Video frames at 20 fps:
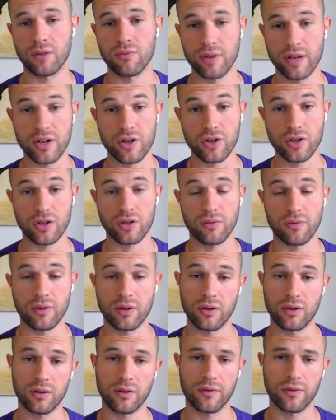register
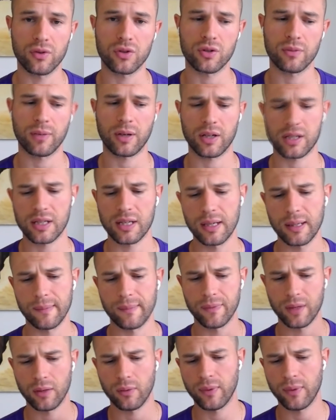with you in the future, because